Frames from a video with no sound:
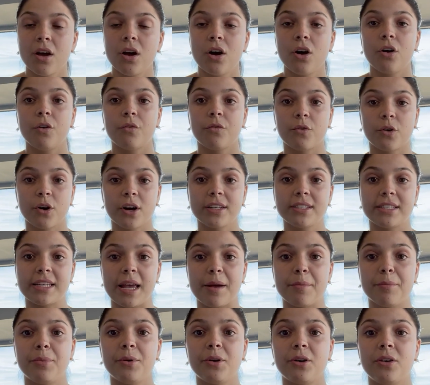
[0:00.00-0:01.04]
For
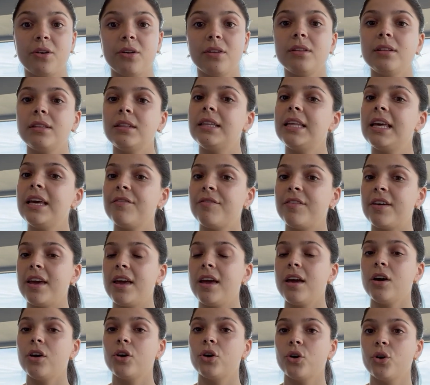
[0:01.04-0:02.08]
example,
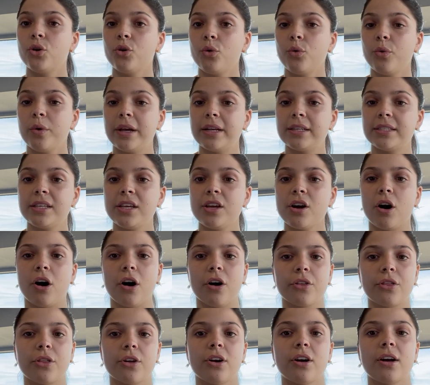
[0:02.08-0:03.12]
Levy, who is the
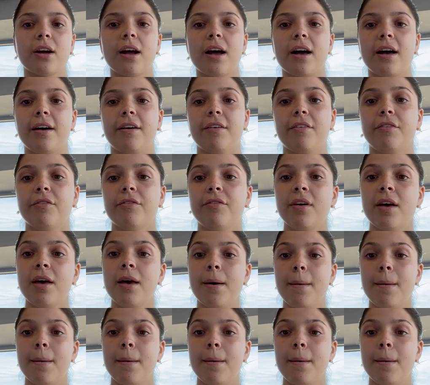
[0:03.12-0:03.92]
author of